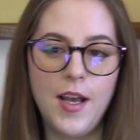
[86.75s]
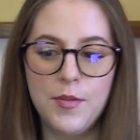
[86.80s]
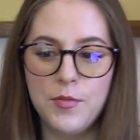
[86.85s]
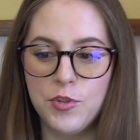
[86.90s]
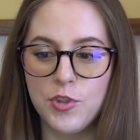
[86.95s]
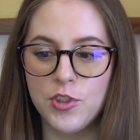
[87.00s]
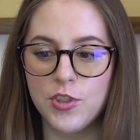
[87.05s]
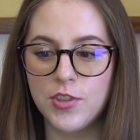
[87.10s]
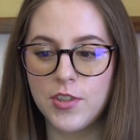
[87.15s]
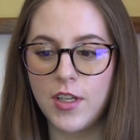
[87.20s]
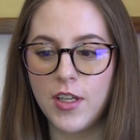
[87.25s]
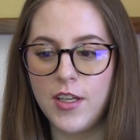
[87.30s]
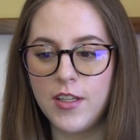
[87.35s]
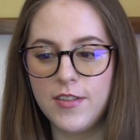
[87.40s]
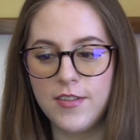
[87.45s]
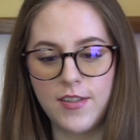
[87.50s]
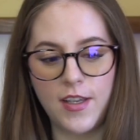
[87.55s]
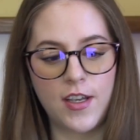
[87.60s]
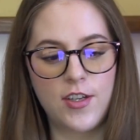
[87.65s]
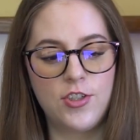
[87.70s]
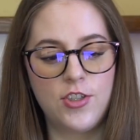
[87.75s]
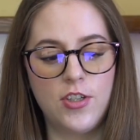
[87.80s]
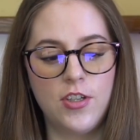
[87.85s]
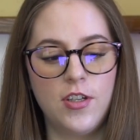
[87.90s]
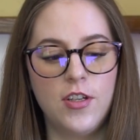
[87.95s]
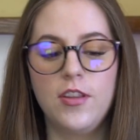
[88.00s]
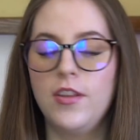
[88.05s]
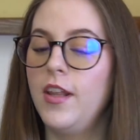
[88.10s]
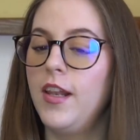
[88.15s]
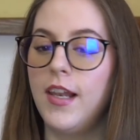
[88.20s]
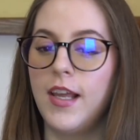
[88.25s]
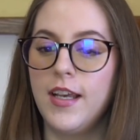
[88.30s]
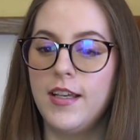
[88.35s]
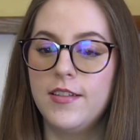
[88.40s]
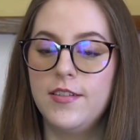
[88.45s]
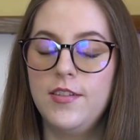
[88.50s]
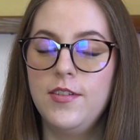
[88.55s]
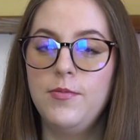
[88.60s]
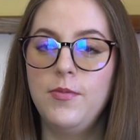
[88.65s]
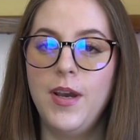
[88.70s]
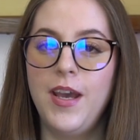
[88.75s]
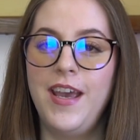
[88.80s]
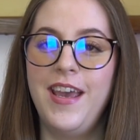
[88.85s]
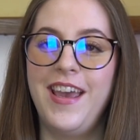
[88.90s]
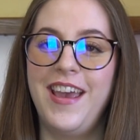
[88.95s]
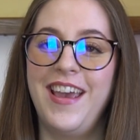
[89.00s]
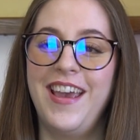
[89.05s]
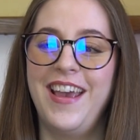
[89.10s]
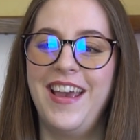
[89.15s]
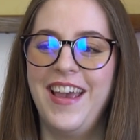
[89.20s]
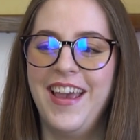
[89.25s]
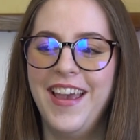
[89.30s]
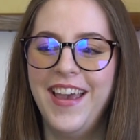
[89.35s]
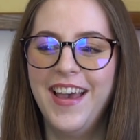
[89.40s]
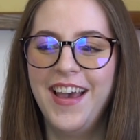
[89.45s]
I'm just gonna section the lazy way.